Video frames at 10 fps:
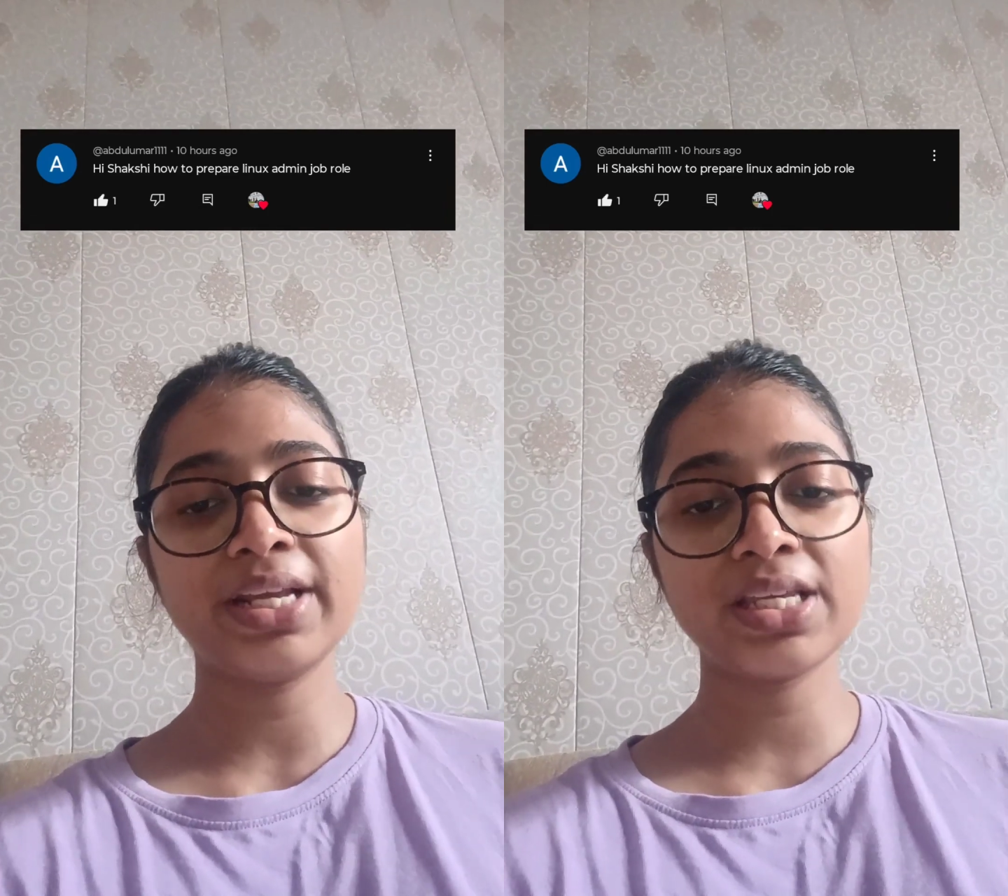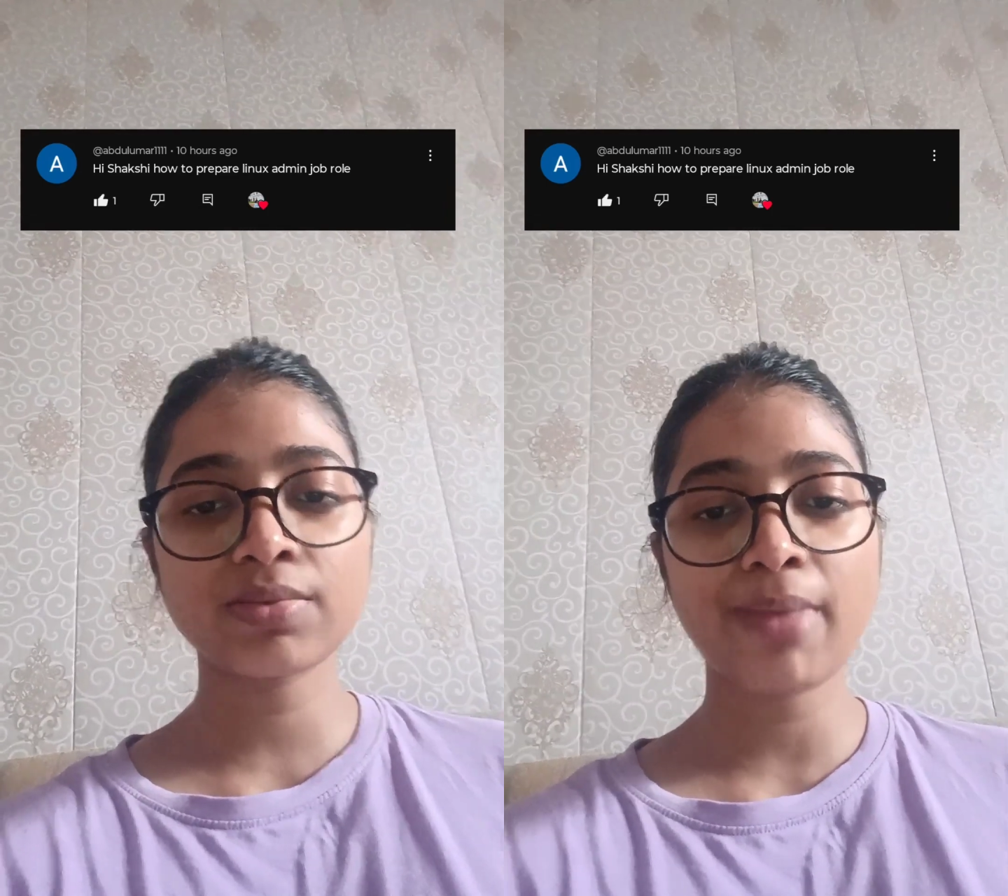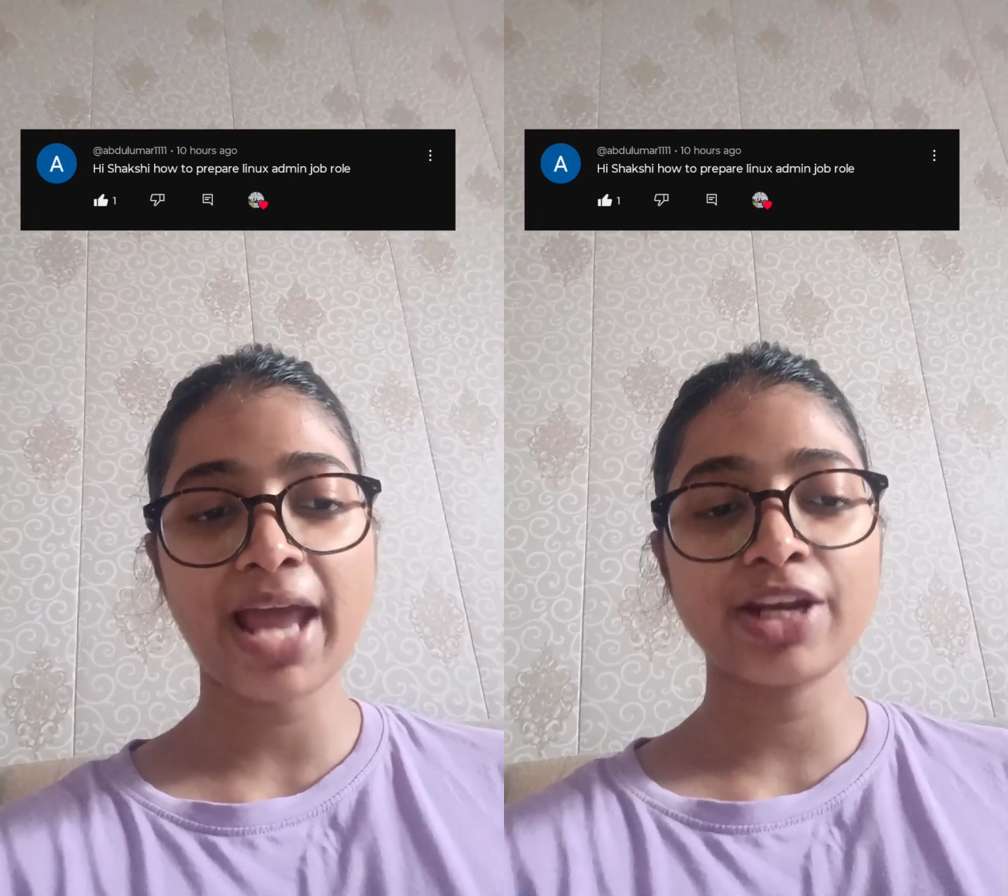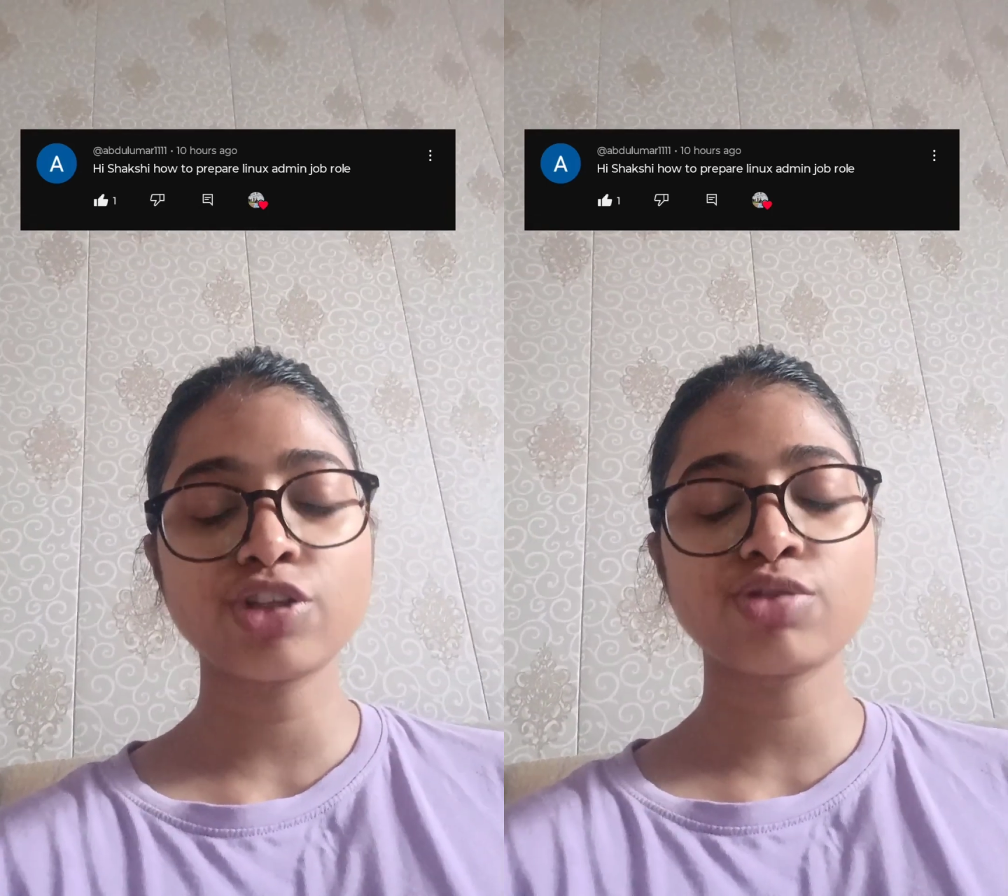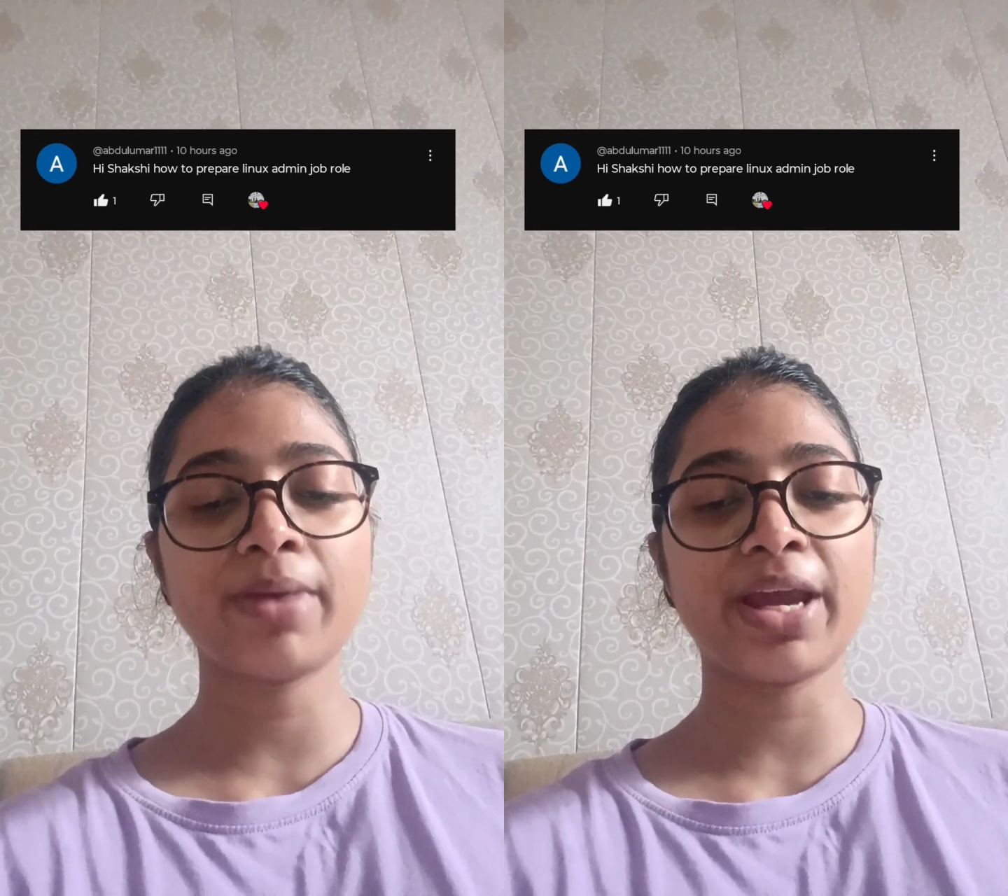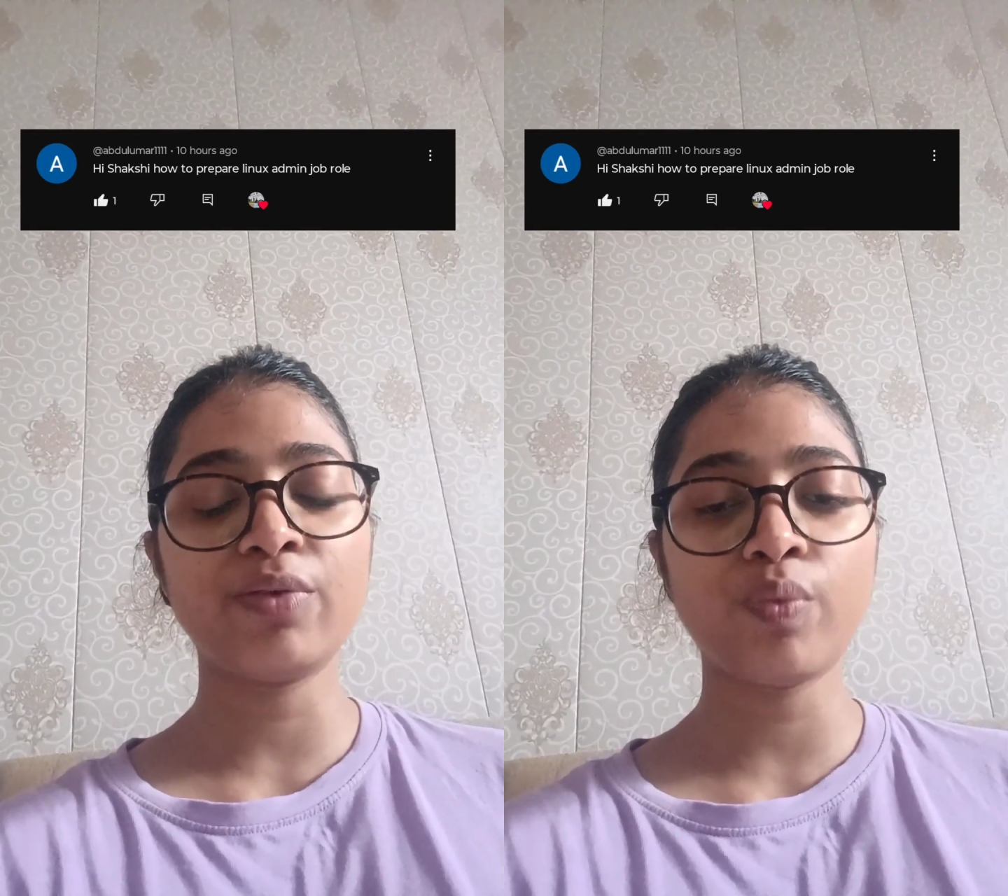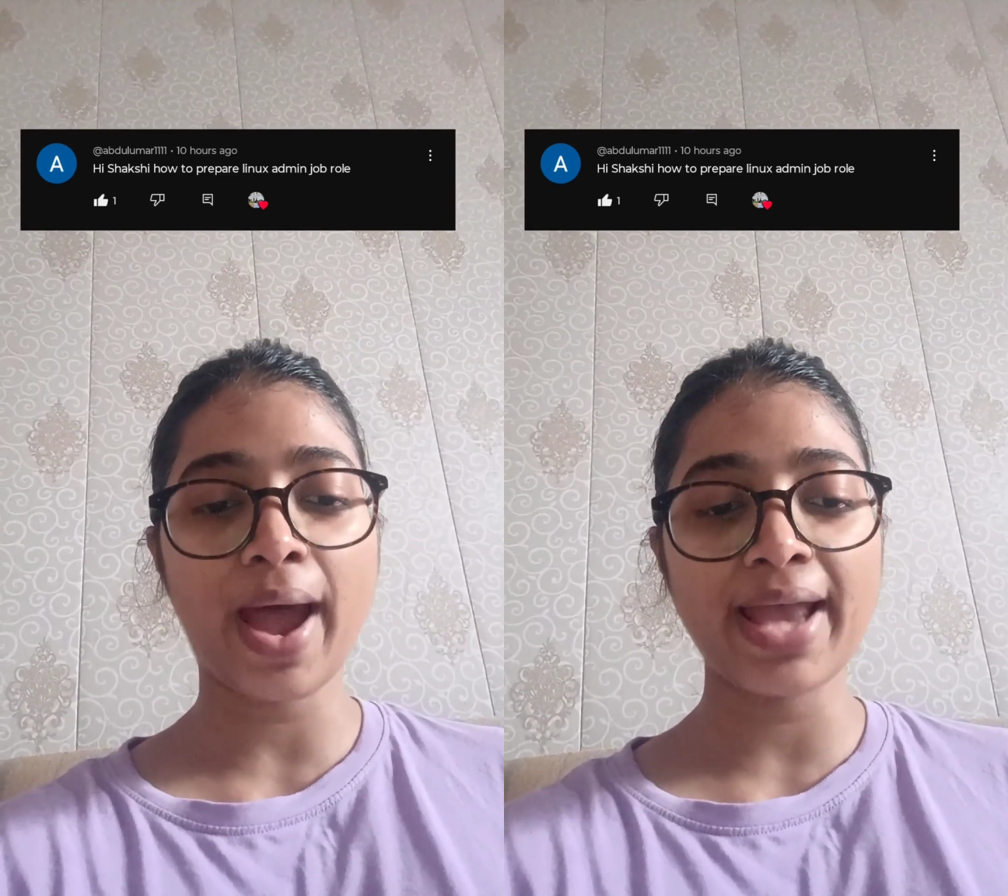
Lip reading: the disk management,